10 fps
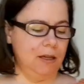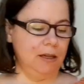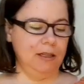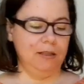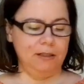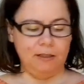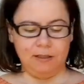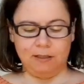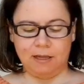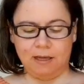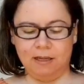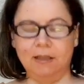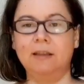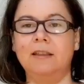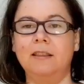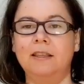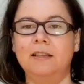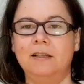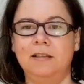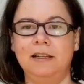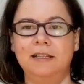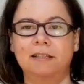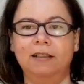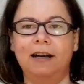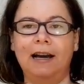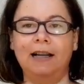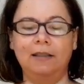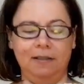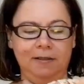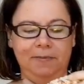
It is this little hat.